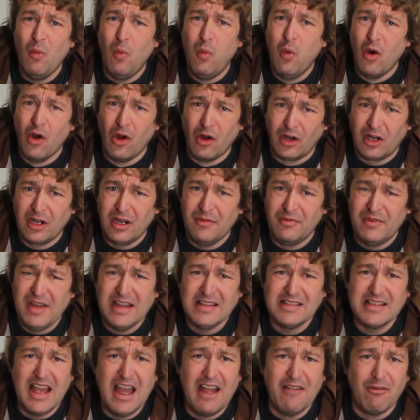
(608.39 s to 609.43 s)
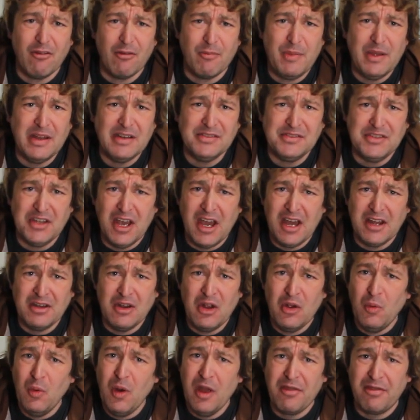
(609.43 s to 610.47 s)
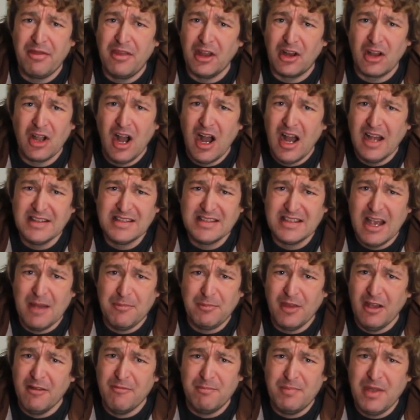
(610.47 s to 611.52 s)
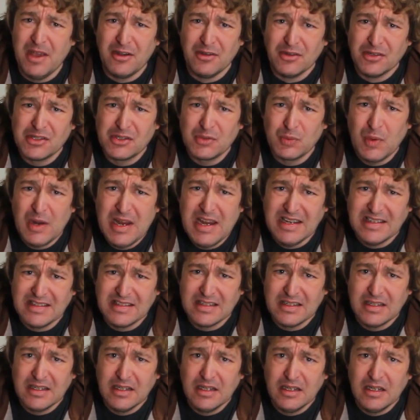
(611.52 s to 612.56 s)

work that's ever been done with the concept of bittersweet.